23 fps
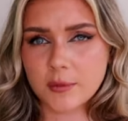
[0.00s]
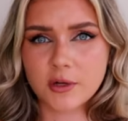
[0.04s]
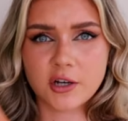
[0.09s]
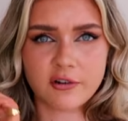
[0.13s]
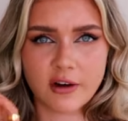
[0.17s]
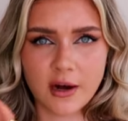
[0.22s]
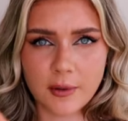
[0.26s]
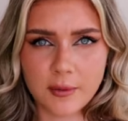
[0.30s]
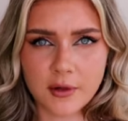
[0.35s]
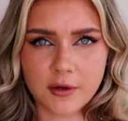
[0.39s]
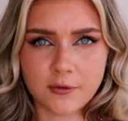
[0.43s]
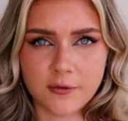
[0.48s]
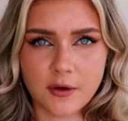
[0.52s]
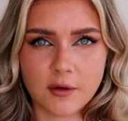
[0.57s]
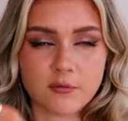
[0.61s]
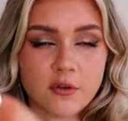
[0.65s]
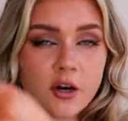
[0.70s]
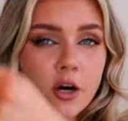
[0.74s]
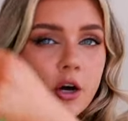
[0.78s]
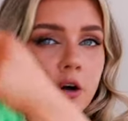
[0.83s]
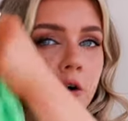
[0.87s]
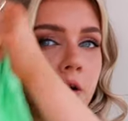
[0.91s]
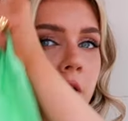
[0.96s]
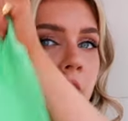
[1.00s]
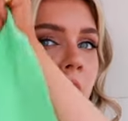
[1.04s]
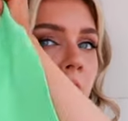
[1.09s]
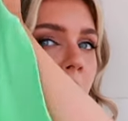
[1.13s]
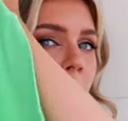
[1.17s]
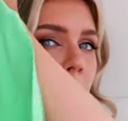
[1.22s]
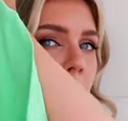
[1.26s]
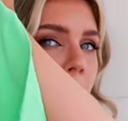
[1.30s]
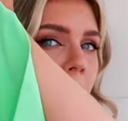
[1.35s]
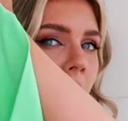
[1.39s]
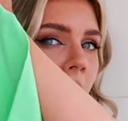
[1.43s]
Correct me if I'm wrong,
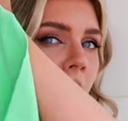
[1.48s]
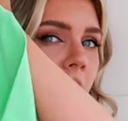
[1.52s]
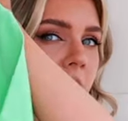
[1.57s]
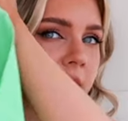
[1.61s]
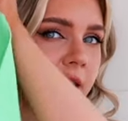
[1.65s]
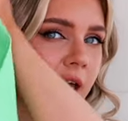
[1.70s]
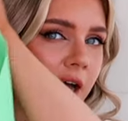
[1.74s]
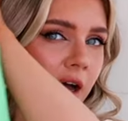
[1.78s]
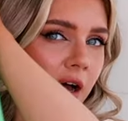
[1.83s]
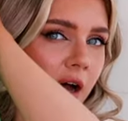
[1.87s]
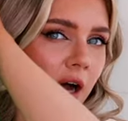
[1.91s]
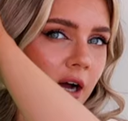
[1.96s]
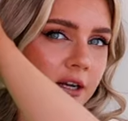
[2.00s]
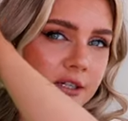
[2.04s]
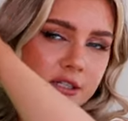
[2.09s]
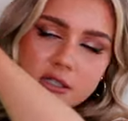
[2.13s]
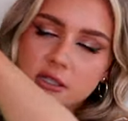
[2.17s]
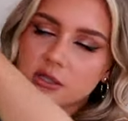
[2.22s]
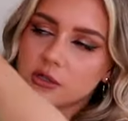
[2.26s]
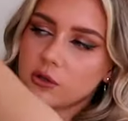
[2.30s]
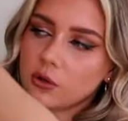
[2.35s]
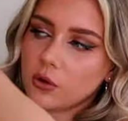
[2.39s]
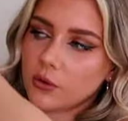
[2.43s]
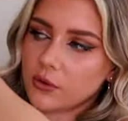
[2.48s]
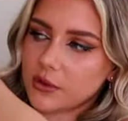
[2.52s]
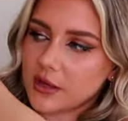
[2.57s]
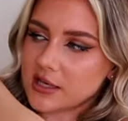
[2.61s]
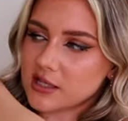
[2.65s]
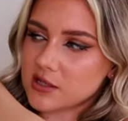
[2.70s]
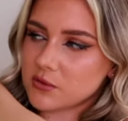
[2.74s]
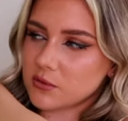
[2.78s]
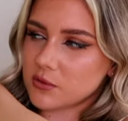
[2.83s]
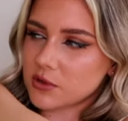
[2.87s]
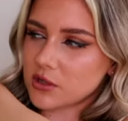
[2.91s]
but yeah, I just thought
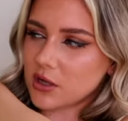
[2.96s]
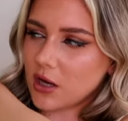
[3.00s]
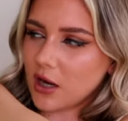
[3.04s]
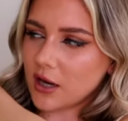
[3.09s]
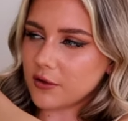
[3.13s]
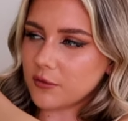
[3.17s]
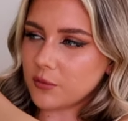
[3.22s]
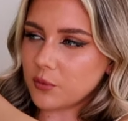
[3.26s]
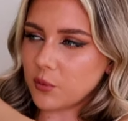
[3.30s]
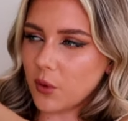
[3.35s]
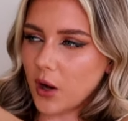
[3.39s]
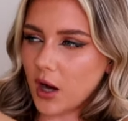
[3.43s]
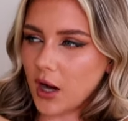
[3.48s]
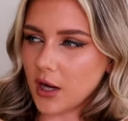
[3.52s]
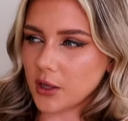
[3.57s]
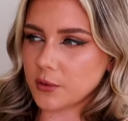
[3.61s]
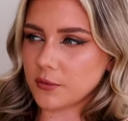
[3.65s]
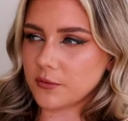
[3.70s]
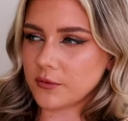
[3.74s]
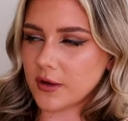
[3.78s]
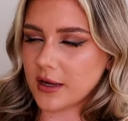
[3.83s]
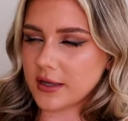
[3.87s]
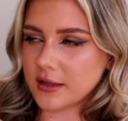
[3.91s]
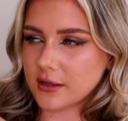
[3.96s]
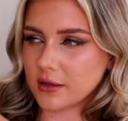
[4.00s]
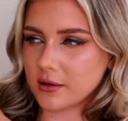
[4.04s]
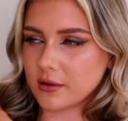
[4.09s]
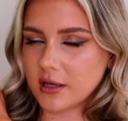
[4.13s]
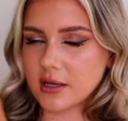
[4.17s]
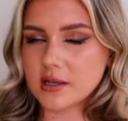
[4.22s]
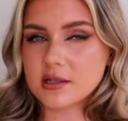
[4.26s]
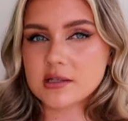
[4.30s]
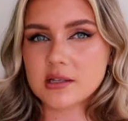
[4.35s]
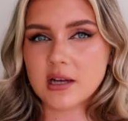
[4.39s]
this would kind of work with like the
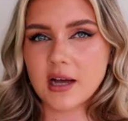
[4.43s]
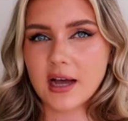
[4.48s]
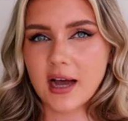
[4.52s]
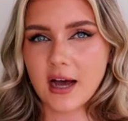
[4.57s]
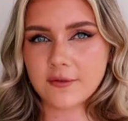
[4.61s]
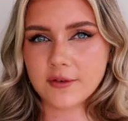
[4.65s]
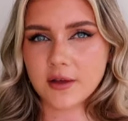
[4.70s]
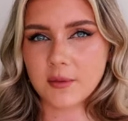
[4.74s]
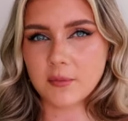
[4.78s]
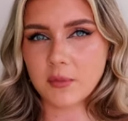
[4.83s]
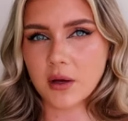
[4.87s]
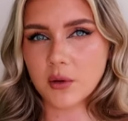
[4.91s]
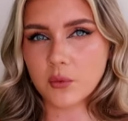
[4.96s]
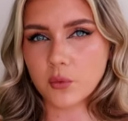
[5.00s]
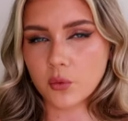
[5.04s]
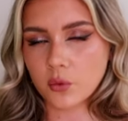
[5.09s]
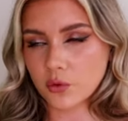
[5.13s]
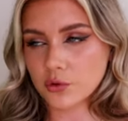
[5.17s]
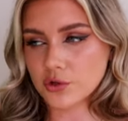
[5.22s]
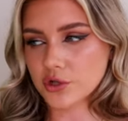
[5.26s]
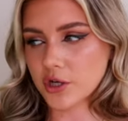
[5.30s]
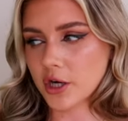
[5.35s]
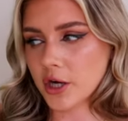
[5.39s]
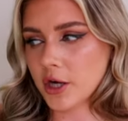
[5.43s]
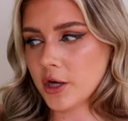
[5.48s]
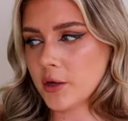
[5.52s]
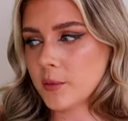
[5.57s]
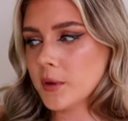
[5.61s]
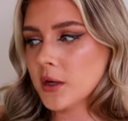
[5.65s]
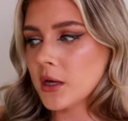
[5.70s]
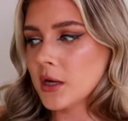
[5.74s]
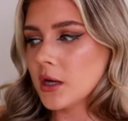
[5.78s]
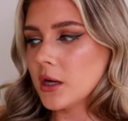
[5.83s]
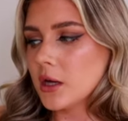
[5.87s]
things that I have in my
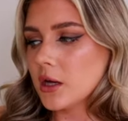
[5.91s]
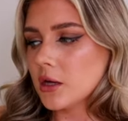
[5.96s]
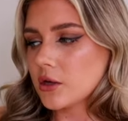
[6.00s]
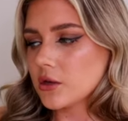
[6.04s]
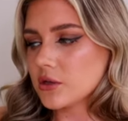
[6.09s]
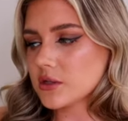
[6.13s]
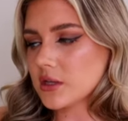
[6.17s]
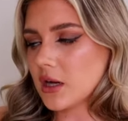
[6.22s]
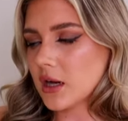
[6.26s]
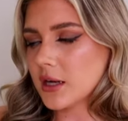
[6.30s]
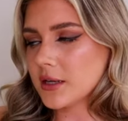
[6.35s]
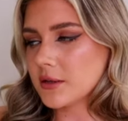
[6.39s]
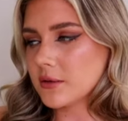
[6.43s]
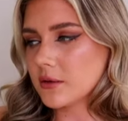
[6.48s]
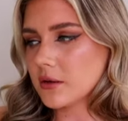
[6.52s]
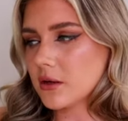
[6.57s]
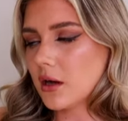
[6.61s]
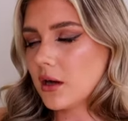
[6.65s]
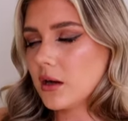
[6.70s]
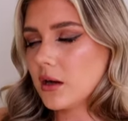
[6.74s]
wardrobe, because I